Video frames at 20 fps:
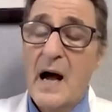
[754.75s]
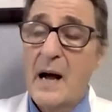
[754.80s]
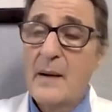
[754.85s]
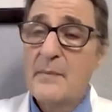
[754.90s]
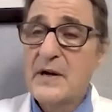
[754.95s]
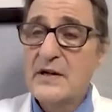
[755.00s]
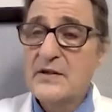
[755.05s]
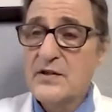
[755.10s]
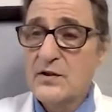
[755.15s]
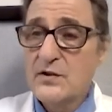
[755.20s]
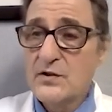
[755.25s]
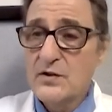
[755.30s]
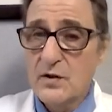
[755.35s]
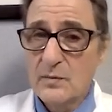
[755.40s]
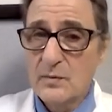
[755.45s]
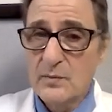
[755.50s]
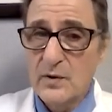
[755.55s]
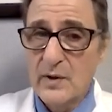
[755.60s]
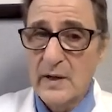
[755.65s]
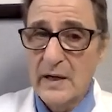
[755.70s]
I mentioned
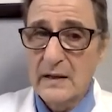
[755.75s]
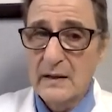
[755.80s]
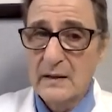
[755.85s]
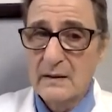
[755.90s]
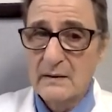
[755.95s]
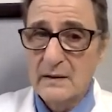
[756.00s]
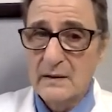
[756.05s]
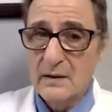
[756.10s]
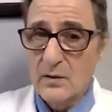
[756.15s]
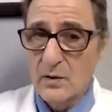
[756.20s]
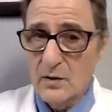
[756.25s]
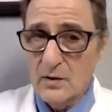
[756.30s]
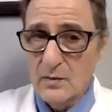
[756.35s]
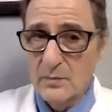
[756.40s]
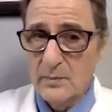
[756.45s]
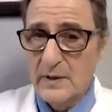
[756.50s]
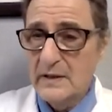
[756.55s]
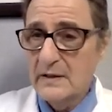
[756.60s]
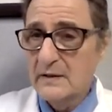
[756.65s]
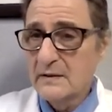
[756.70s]
turmeric, the
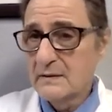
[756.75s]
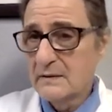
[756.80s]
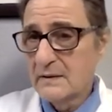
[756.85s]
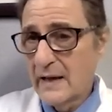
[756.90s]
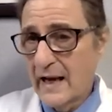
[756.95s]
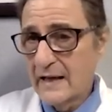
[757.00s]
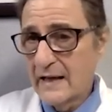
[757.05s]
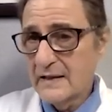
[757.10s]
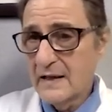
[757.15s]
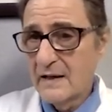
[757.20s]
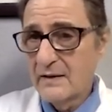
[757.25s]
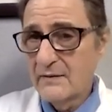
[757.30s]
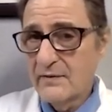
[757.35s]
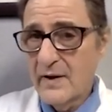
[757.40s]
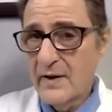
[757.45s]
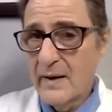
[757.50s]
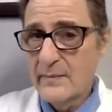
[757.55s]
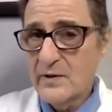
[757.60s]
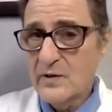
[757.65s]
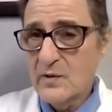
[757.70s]
curcumin is anti
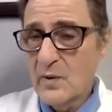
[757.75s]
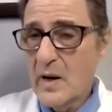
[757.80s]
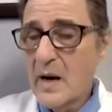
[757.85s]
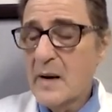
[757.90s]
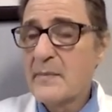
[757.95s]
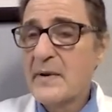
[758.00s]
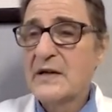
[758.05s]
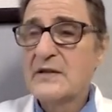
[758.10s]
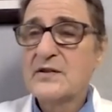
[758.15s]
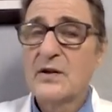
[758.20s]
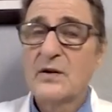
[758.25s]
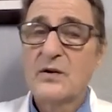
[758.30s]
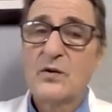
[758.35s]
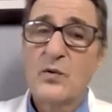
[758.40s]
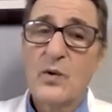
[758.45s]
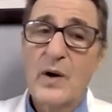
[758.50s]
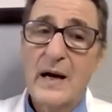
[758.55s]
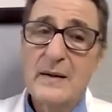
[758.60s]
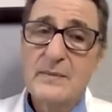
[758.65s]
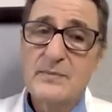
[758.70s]
inflammatory. I mentioned
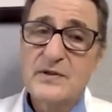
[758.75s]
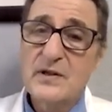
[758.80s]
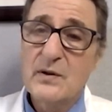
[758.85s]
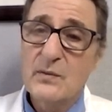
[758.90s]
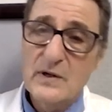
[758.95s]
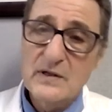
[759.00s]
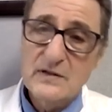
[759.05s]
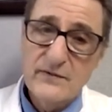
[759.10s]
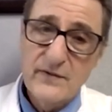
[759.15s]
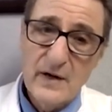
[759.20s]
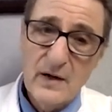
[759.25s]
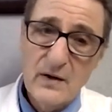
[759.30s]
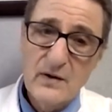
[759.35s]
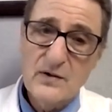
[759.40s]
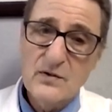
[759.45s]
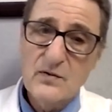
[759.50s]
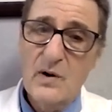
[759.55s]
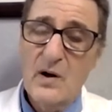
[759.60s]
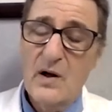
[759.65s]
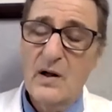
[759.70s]
grapes, the
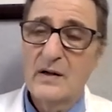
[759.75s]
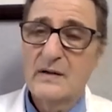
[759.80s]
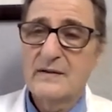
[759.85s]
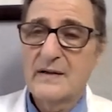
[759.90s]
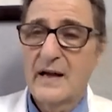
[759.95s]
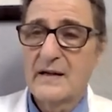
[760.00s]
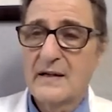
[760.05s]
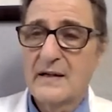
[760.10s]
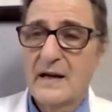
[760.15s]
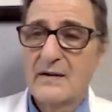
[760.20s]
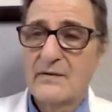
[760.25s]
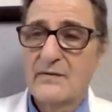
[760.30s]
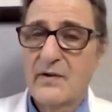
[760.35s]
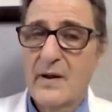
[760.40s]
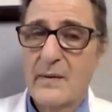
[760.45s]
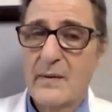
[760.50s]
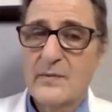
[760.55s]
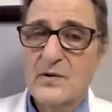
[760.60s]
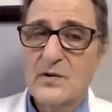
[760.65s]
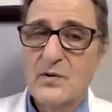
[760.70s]
resveratrol is anti
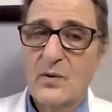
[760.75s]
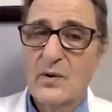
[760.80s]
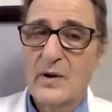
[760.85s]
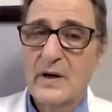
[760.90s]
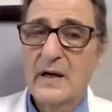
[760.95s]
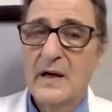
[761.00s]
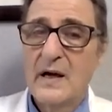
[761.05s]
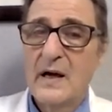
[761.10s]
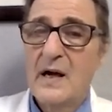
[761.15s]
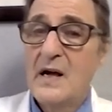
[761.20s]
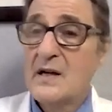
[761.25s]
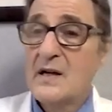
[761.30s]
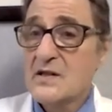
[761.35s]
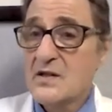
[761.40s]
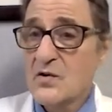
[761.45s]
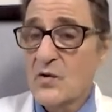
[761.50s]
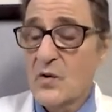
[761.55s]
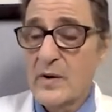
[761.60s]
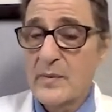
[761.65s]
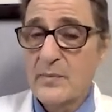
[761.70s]
inflammatory.
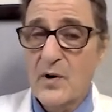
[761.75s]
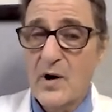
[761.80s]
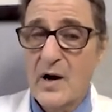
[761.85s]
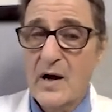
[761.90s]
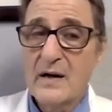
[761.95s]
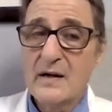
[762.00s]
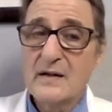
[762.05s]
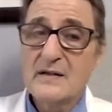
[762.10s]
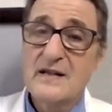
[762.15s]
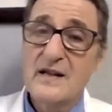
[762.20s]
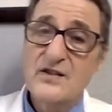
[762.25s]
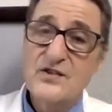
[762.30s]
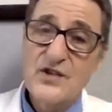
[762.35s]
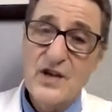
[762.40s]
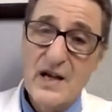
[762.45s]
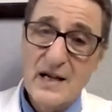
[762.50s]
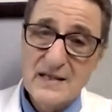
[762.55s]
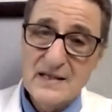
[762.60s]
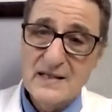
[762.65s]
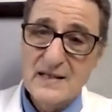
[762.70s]
Soy products, the
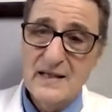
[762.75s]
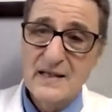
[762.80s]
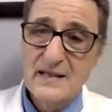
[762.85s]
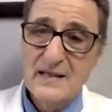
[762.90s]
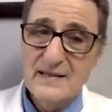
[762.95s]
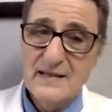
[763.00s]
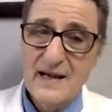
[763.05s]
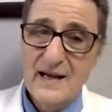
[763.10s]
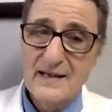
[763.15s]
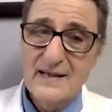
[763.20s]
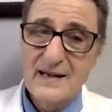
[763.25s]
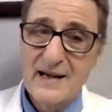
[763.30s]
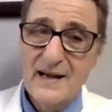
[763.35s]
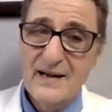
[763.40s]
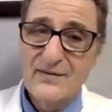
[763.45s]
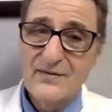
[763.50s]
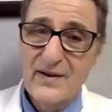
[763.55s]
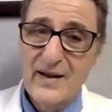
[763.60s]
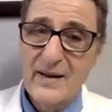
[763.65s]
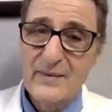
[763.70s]
genistein is anti
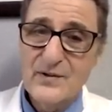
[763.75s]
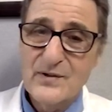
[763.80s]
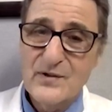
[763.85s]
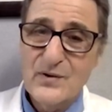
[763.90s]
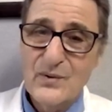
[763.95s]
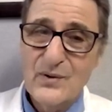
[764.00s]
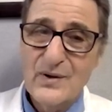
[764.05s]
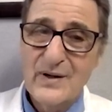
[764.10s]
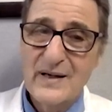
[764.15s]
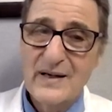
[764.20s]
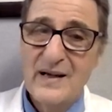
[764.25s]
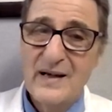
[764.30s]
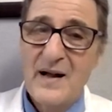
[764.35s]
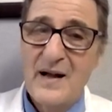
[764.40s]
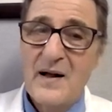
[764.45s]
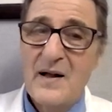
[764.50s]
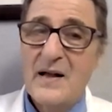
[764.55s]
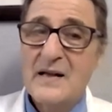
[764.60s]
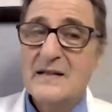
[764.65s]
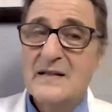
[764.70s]
inflammatory.
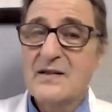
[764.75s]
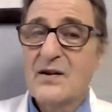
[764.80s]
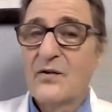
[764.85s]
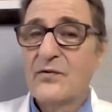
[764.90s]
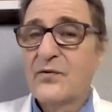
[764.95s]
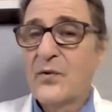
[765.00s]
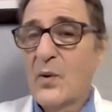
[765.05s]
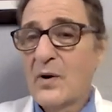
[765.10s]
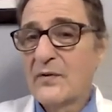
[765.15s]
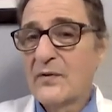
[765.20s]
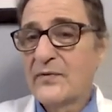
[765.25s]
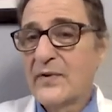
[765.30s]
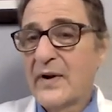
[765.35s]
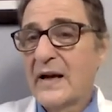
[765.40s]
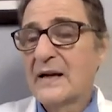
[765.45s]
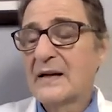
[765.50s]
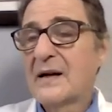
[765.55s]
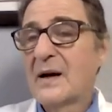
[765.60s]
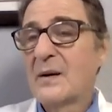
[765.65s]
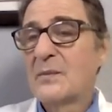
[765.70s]

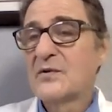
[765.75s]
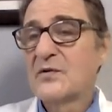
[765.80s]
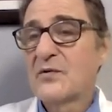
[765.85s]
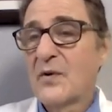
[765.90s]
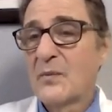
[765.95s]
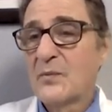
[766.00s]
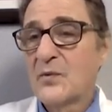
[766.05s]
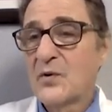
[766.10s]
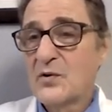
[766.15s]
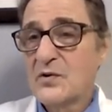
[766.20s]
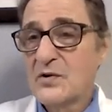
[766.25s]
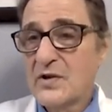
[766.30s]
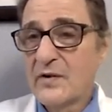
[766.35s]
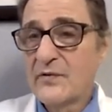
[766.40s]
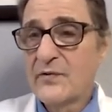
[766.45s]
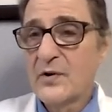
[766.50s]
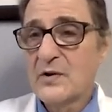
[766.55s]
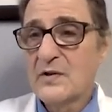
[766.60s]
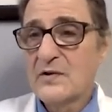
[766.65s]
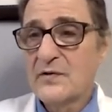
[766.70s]
Sulforaphane comes from
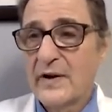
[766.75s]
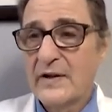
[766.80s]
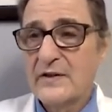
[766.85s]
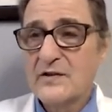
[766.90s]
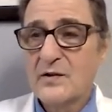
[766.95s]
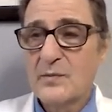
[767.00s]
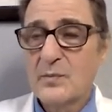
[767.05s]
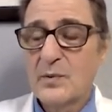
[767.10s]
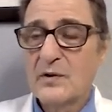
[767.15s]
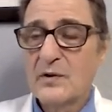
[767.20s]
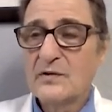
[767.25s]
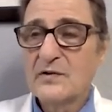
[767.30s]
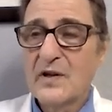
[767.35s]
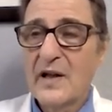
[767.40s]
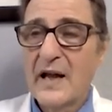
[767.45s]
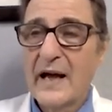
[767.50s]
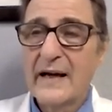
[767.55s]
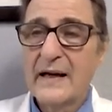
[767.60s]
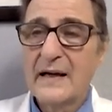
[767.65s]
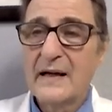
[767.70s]
cruciferous vegetables
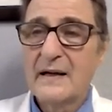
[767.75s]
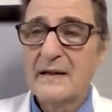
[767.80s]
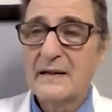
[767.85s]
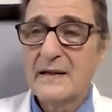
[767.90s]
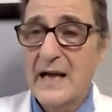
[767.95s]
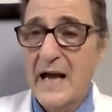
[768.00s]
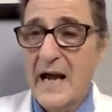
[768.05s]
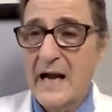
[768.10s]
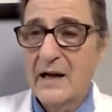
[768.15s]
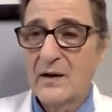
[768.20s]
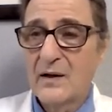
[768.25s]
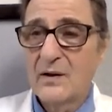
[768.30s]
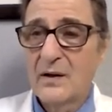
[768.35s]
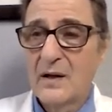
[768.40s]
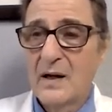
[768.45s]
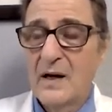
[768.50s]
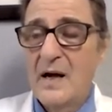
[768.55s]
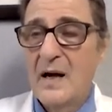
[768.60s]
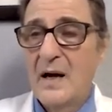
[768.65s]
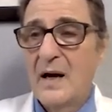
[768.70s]
like
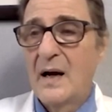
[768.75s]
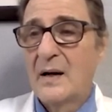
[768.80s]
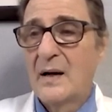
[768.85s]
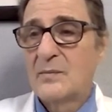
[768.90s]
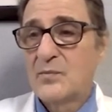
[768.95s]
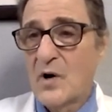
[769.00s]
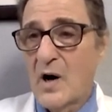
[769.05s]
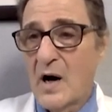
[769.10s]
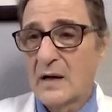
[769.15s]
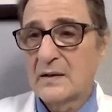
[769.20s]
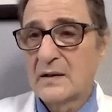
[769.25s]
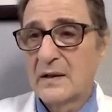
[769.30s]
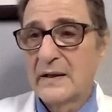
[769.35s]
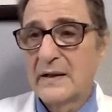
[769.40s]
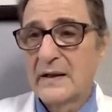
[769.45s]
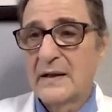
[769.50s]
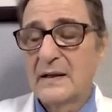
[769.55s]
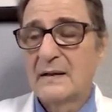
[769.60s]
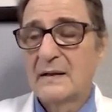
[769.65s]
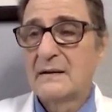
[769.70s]
kale,
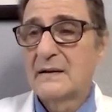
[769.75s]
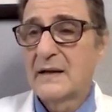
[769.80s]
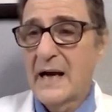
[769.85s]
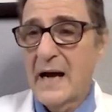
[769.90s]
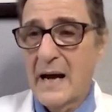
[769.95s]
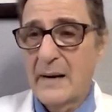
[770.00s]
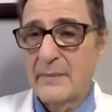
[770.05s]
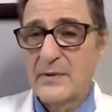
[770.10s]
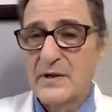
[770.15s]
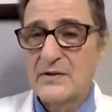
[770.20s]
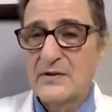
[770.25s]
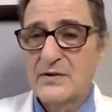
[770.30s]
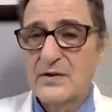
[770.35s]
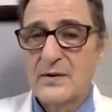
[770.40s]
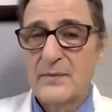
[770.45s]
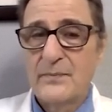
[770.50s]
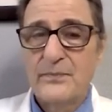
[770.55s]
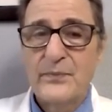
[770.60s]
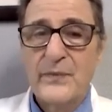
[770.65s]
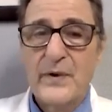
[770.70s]
broccoli,
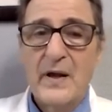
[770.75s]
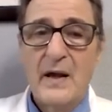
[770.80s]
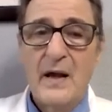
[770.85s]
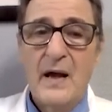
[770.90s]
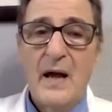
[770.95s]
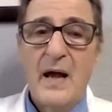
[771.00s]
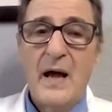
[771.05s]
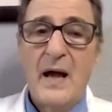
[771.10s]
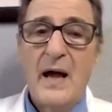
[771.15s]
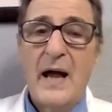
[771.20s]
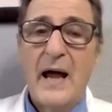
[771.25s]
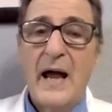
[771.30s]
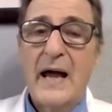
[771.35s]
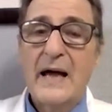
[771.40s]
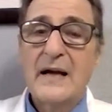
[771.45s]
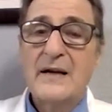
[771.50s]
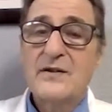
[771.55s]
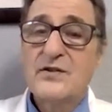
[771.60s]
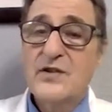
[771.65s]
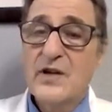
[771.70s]
cabbage.
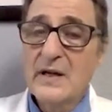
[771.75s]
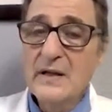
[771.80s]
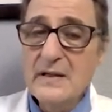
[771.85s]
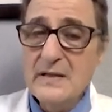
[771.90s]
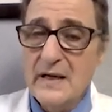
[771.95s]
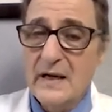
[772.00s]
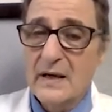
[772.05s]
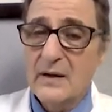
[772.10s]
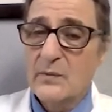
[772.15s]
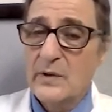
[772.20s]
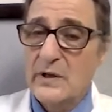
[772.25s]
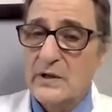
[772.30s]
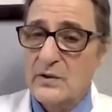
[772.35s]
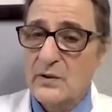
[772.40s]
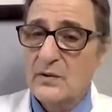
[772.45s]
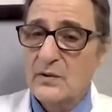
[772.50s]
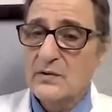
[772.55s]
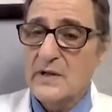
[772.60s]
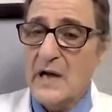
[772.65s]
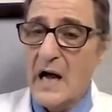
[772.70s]
And ginseng
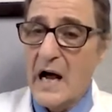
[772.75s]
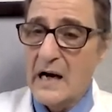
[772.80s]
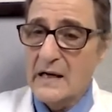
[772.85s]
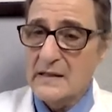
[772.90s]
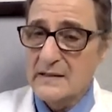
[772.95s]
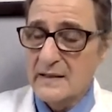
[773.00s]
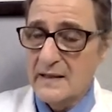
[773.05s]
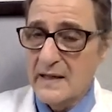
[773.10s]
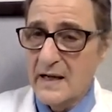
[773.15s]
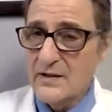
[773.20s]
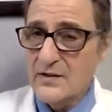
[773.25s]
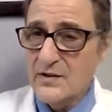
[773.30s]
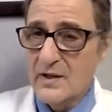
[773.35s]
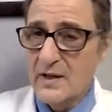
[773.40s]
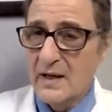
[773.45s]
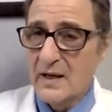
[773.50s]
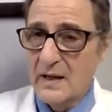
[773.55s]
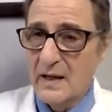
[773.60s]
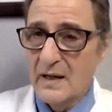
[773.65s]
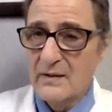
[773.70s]
reduced
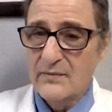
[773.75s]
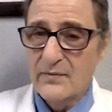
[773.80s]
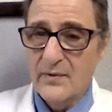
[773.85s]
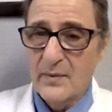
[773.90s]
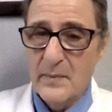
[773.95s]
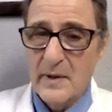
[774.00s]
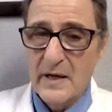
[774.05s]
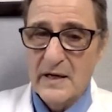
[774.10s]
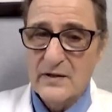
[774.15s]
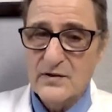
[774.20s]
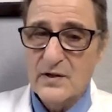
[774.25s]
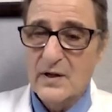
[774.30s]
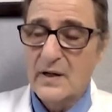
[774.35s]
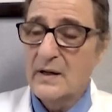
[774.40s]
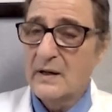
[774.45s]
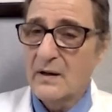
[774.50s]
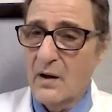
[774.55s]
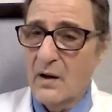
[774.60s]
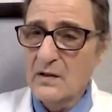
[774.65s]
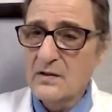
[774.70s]
oxidation and
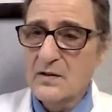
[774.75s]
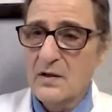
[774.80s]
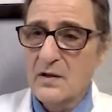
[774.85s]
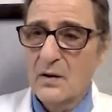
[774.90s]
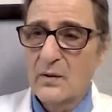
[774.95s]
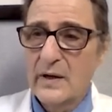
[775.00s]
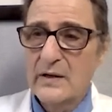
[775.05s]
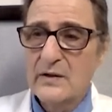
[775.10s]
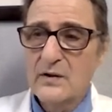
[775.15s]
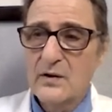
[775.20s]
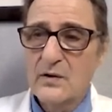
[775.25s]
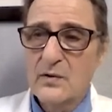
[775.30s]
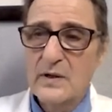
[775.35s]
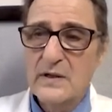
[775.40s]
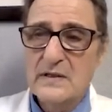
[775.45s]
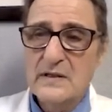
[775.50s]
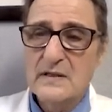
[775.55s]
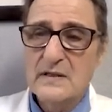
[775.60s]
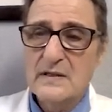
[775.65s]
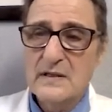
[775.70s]
inflammation and also
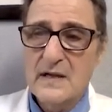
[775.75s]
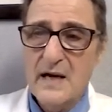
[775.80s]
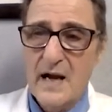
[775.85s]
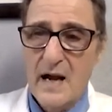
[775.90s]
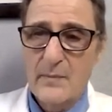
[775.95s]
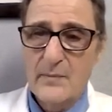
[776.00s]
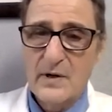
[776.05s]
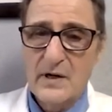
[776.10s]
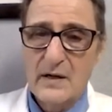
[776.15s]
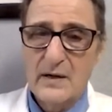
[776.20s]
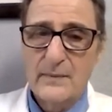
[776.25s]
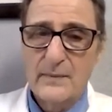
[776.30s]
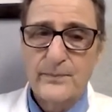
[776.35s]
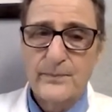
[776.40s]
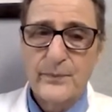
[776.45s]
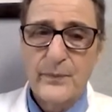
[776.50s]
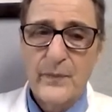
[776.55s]
increases stamina.